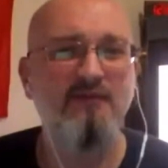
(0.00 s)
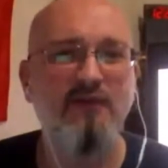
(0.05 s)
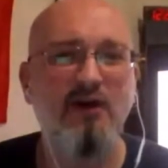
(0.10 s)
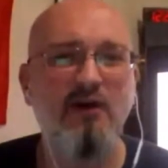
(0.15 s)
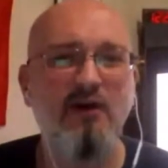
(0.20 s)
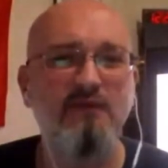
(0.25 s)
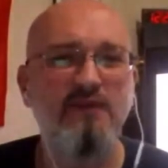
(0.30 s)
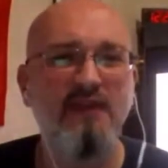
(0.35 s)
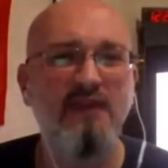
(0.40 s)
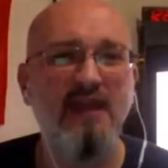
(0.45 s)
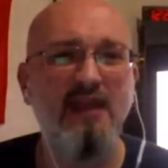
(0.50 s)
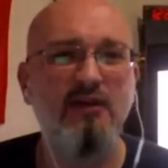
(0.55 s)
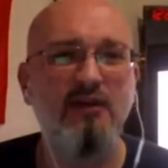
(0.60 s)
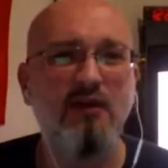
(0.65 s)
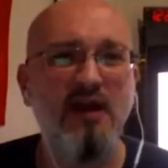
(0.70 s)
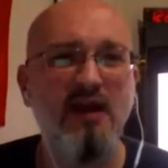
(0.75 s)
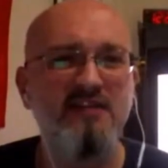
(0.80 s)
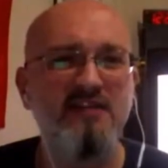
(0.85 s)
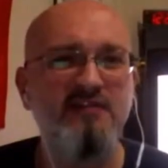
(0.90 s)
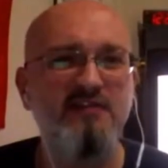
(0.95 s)
involved in that
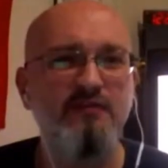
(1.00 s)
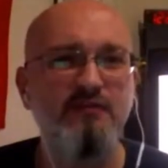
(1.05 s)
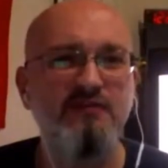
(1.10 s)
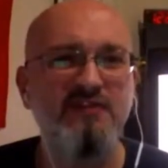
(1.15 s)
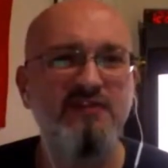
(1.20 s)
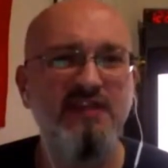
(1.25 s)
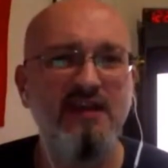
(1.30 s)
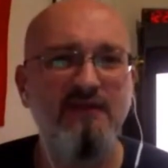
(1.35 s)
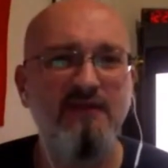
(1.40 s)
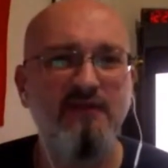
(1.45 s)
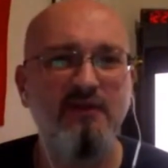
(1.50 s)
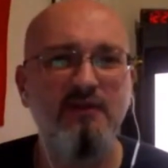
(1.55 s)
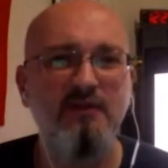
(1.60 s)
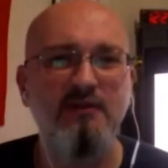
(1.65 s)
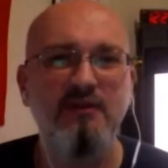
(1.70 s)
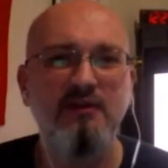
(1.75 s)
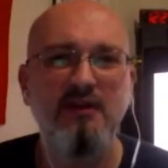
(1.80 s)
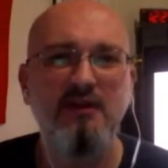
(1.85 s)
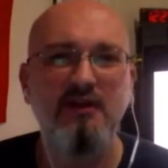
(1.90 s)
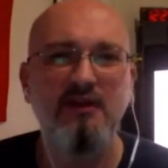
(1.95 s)
grassroots
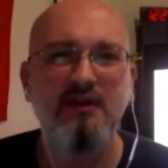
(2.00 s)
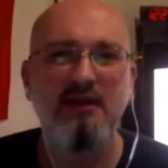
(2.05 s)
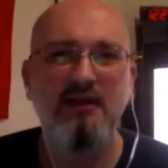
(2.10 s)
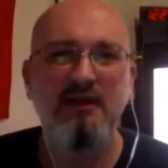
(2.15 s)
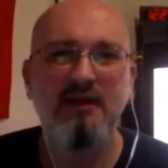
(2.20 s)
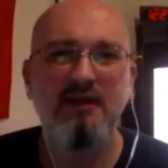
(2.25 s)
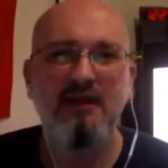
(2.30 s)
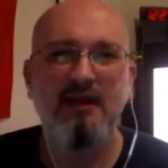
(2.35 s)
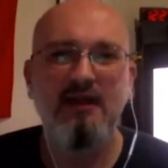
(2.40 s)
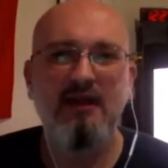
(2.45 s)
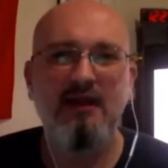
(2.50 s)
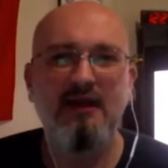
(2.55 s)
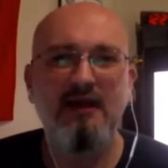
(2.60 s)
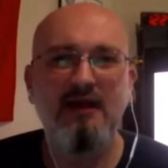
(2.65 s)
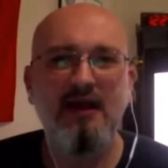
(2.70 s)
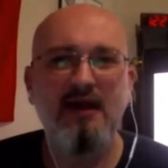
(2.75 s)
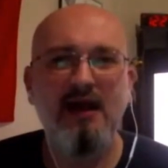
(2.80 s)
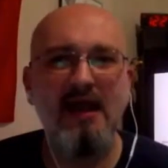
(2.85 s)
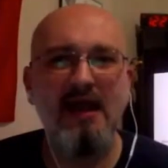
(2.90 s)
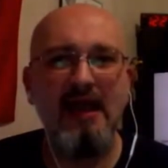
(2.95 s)
effort.
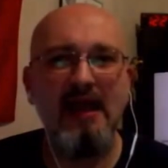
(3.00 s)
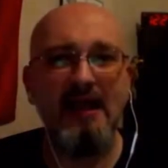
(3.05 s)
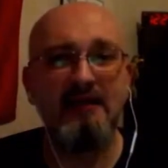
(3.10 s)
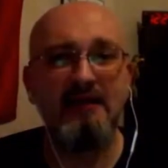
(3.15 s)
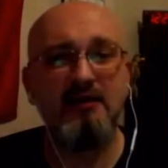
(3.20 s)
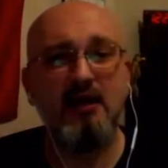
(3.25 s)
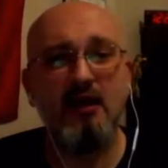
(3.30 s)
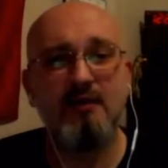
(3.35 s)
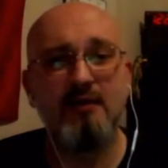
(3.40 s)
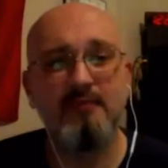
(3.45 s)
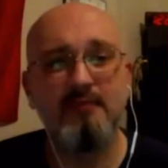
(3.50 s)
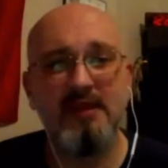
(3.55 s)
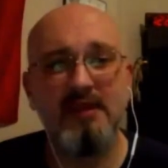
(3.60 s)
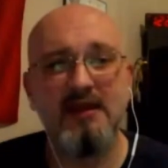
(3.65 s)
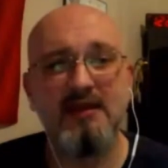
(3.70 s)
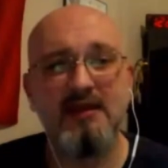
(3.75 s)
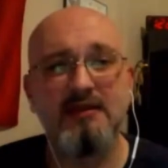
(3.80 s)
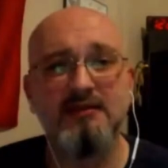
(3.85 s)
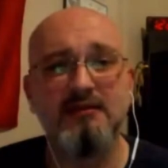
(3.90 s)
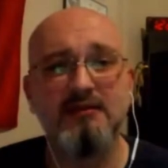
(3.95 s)
Uh, I had not
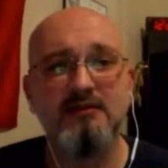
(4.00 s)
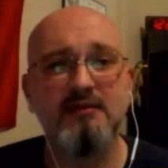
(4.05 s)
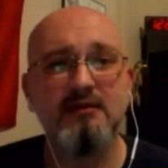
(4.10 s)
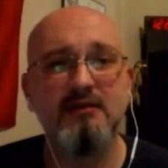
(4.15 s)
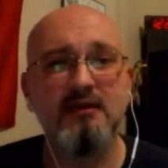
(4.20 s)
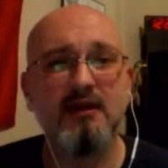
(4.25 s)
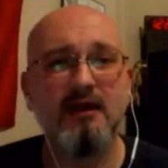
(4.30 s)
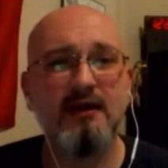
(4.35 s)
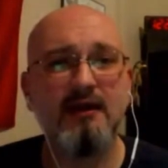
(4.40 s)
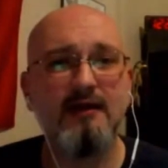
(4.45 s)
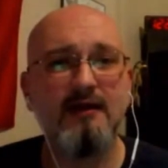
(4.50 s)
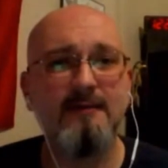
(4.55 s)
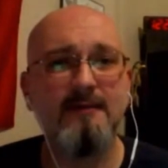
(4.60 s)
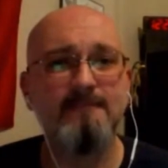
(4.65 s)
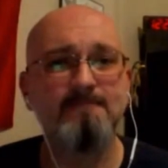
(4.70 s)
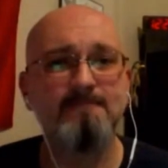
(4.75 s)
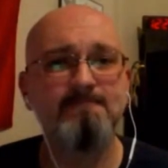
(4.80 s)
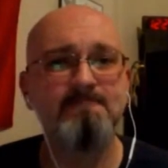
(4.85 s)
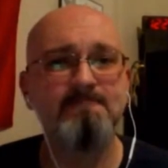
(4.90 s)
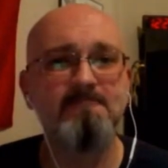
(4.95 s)
been,
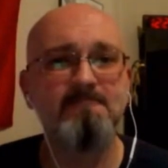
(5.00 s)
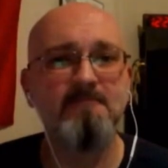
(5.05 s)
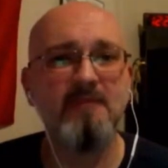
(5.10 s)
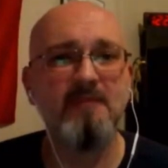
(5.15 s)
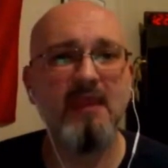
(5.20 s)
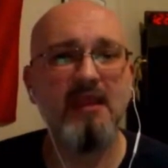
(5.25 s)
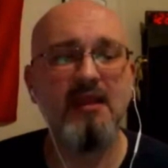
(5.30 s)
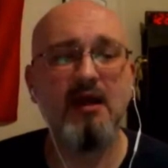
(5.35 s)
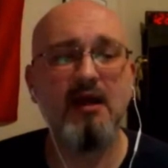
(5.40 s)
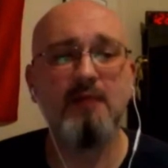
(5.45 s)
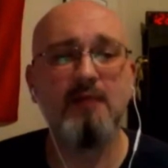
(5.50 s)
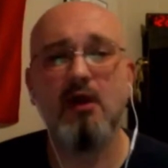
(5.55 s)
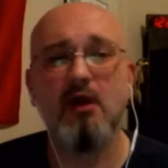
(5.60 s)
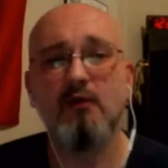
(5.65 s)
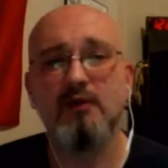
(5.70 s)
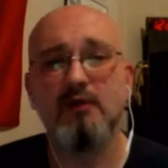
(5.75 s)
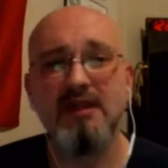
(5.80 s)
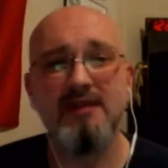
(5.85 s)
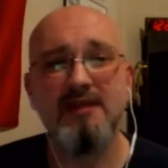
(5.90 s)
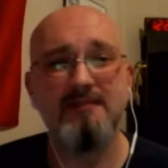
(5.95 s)
um, you know, I'm not
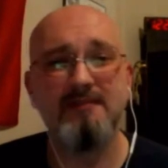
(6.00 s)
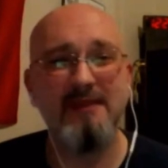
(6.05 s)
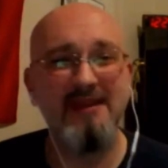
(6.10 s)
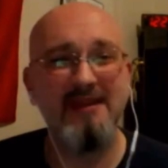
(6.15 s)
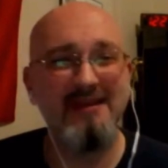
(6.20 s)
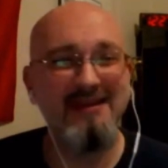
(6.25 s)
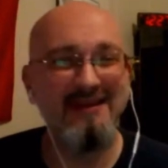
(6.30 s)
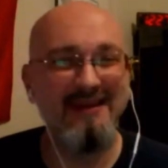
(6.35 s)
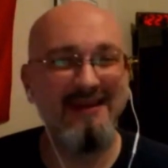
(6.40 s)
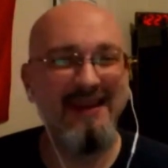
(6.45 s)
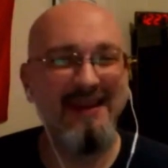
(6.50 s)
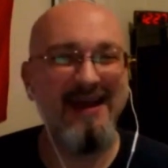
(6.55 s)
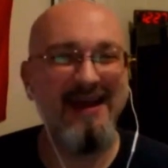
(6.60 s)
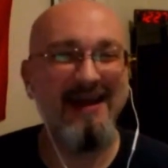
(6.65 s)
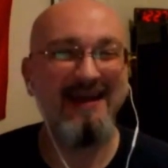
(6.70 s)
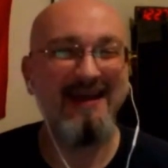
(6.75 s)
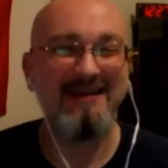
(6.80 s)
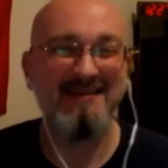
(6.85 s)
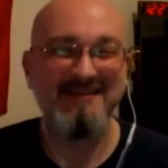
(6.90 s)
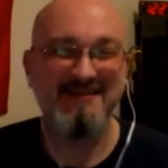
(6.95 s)
really a media
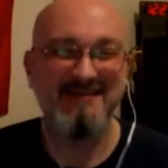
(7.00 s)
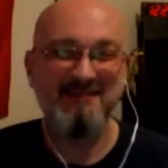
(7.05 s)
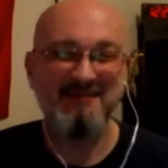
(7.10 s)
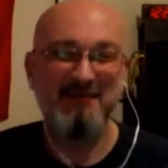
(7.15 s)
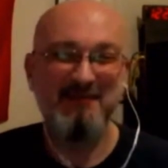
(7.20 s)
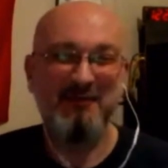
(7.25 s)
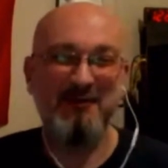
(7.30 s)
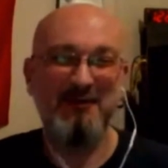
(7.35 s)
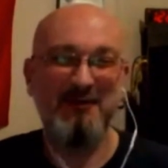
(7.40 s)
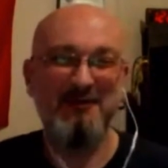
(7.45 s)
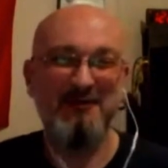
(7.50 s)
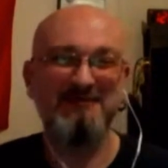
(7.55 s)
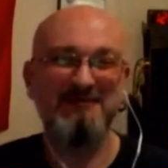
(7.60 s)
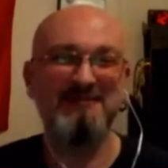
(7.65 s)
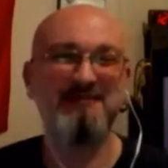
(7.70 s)
guy. This is more